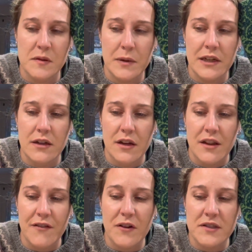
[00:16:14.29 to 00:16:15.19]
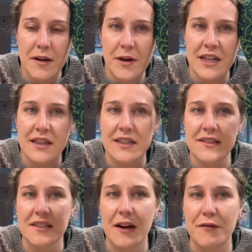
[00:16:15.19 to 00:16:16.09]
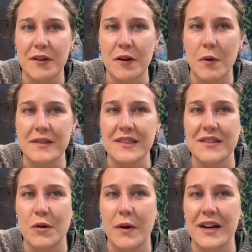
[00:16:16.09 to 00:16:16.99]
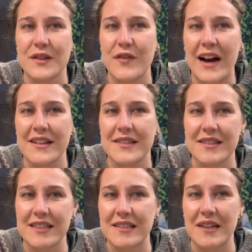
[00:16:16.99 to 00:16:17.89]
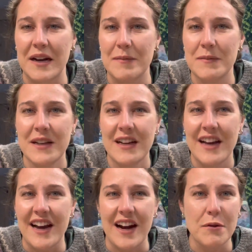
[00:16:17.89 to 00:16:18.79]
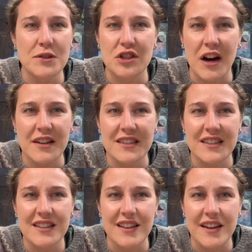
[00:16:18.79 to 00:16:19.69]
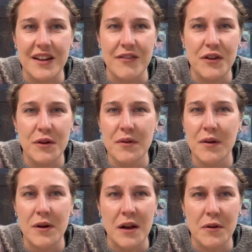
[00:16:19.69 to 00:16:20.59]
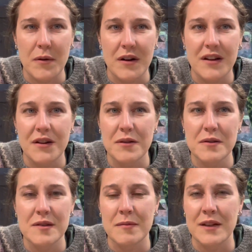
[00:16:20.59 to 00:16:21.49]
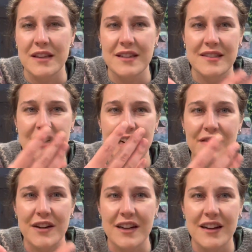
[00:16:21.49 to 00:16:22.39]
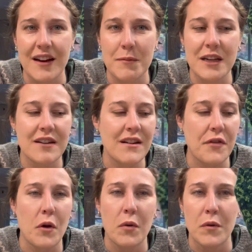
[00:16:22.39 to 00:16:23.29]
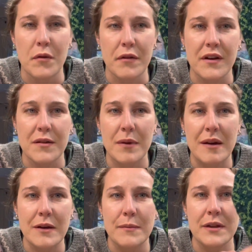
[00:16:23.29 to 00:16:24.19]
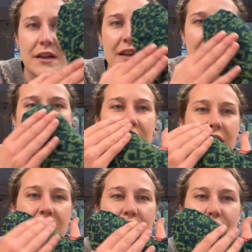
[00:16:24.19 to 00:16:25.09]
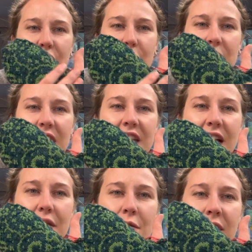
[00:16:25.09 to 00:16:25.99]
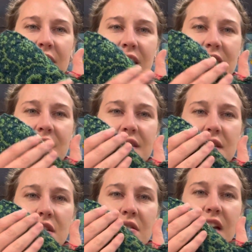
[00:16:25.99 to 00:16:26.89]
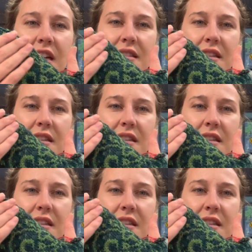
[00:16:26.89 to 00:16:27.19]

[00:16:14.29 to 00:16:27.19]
But the first time I knit these, it definitely wasn't quite as fast as this time. I was shocked at, like, if you know color work, you can do something like this in an evening. I mean, not the whole thing maybe, but like you can really get through. I think I did this in 2 days.